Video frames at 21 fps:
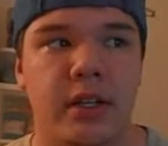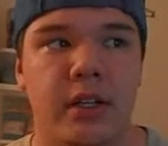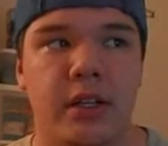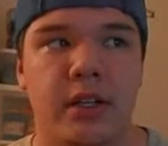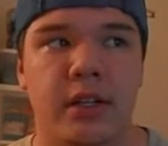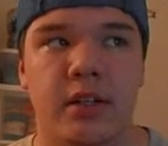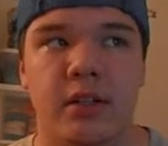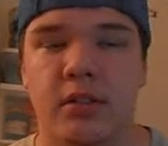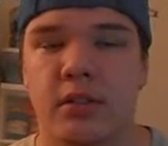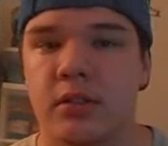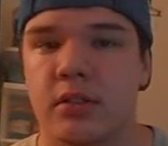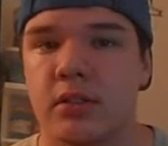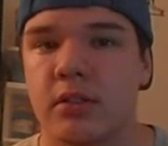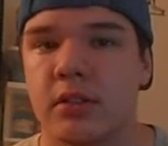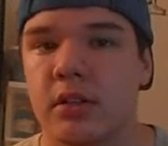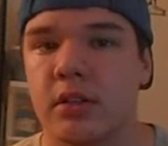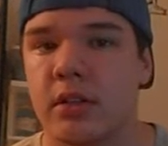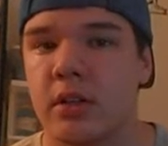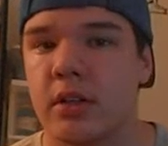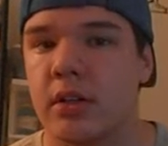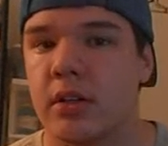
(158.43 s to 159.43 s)
and
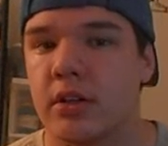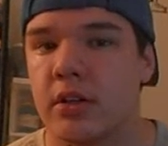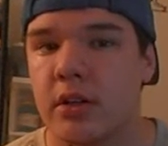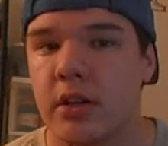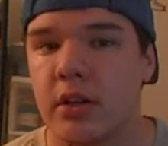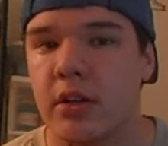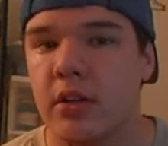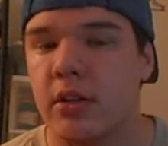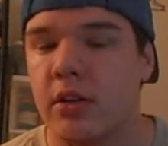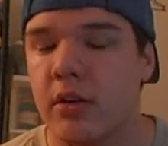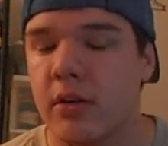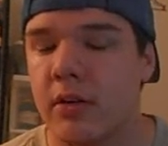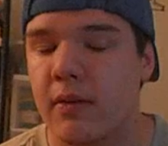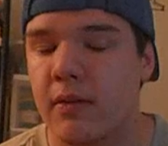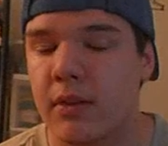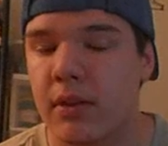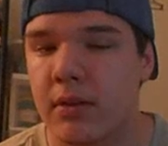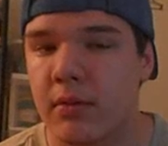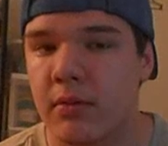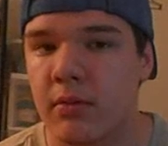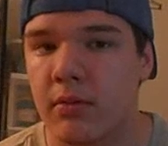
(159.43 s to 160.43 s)
getting to know
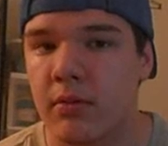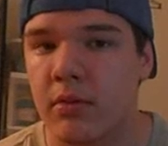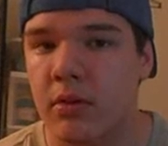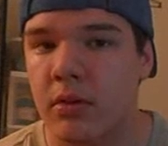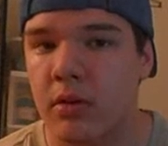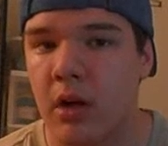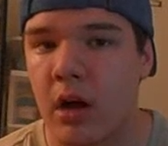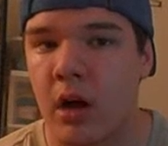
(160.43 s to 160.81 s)
everything